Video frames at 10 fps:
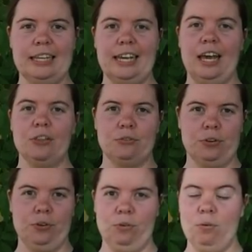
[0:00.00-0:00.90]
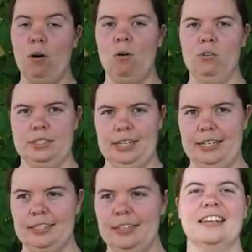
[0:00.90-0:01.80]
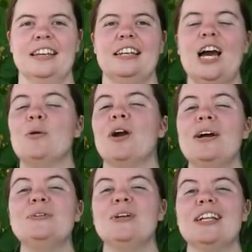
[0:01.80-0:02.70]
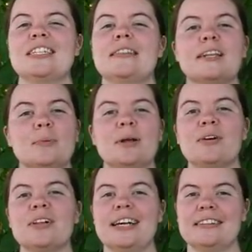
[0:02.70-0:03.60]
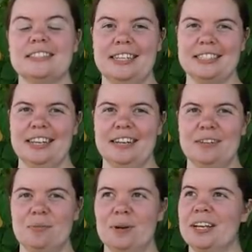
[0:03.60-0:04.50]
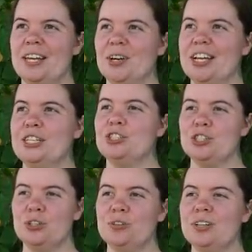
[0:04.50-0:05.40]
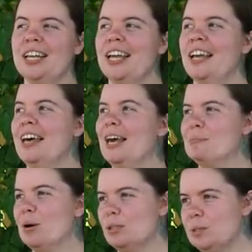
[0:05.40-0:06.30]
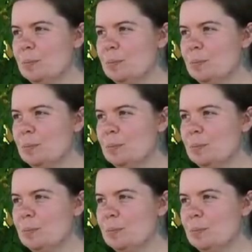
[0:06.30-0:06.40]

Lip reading: to get through a whole state. Now we are doing this a little bit early in the season. We're here in June, and most